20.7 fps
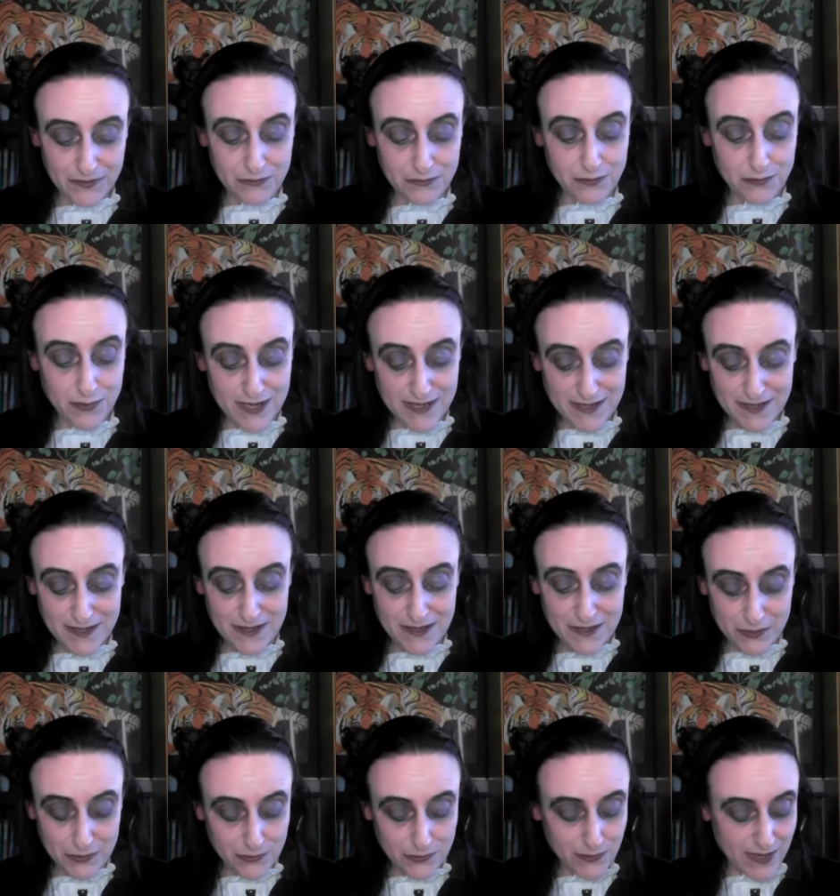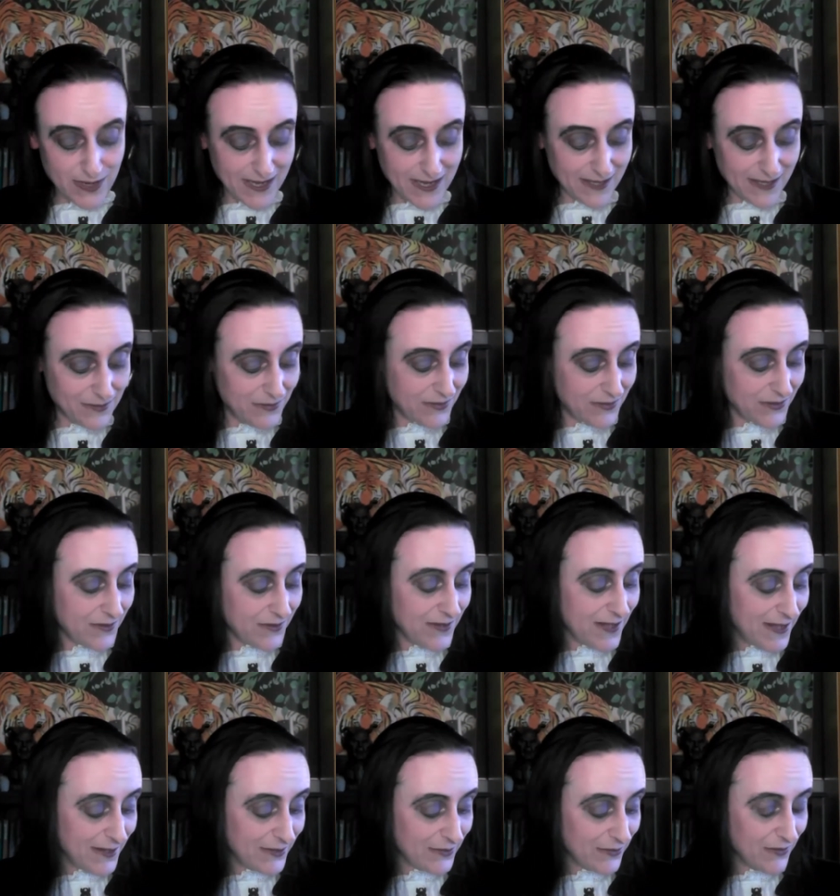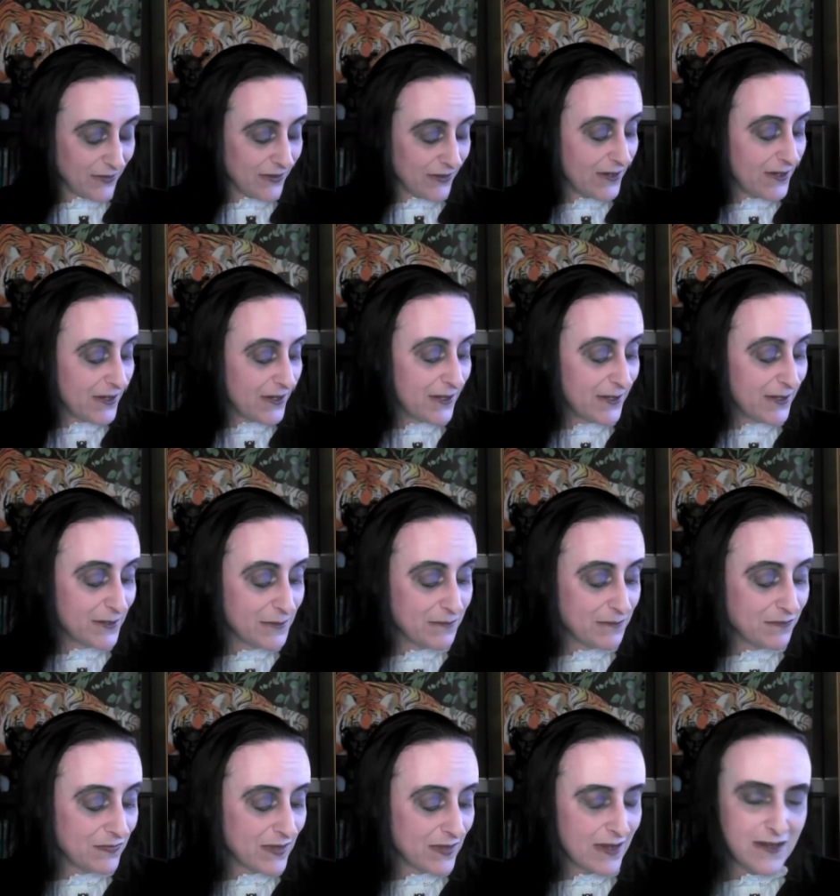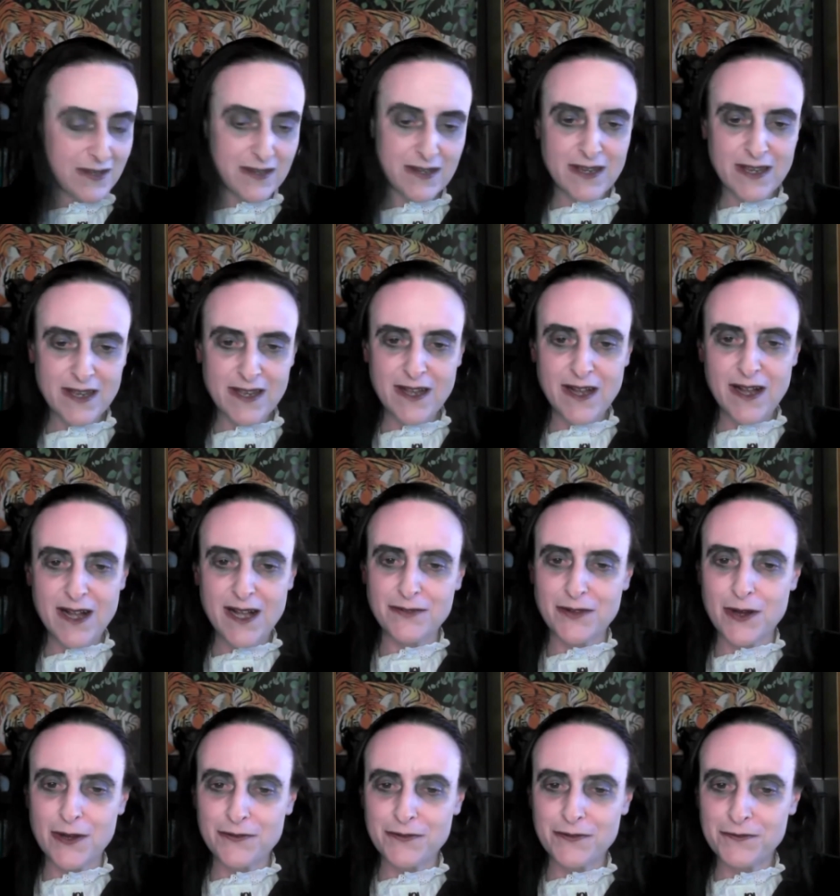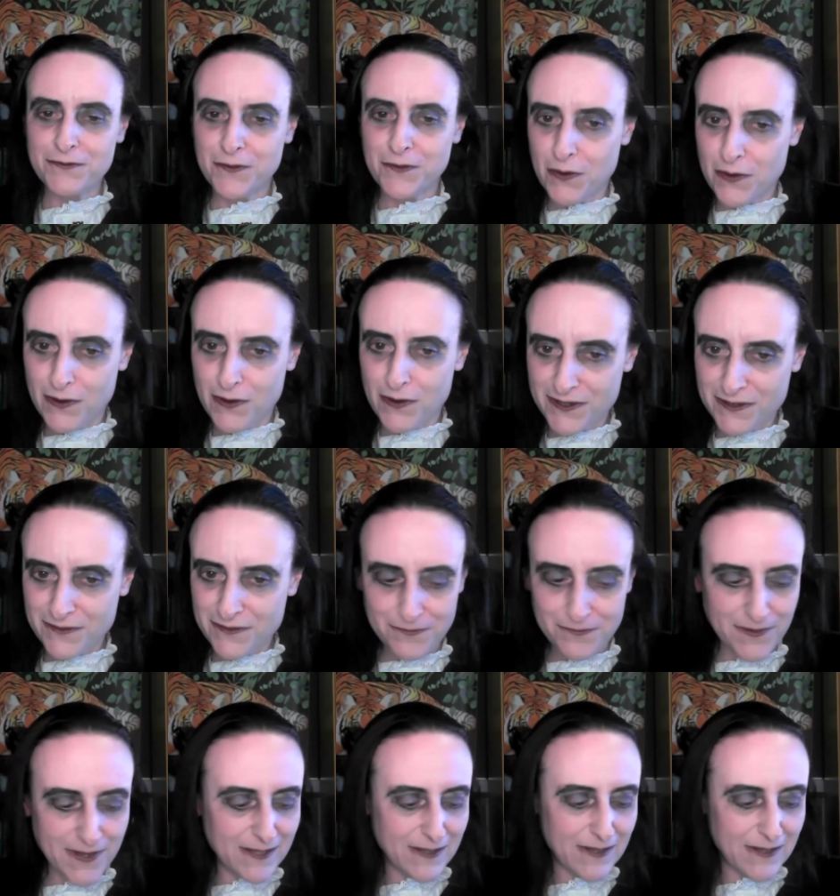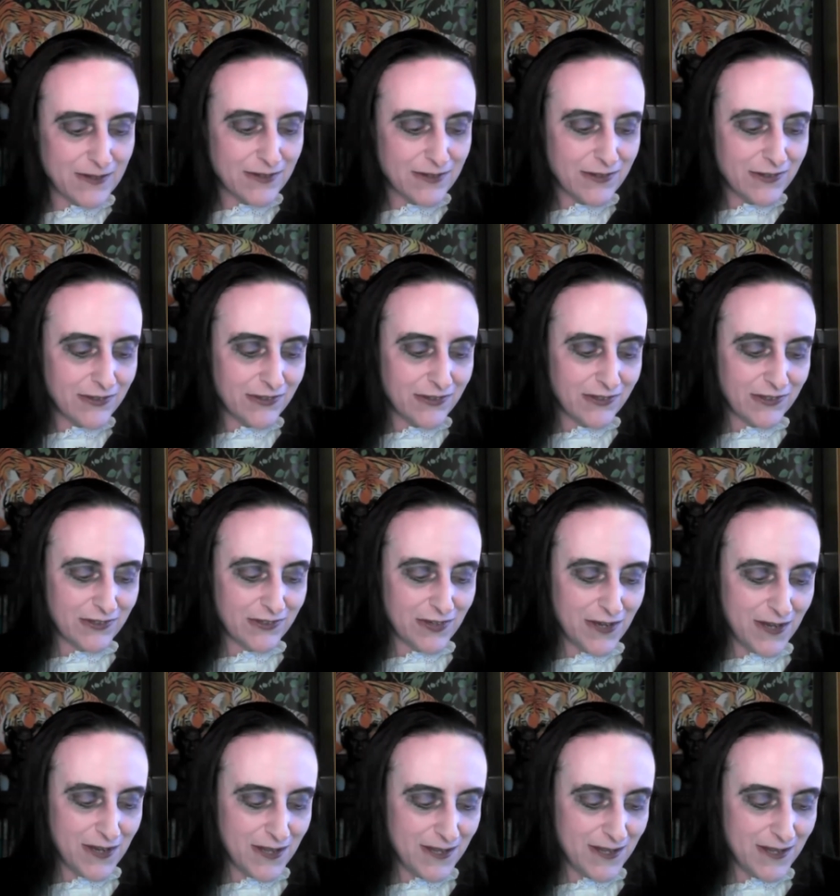When you add to that, I've got 4 novellas,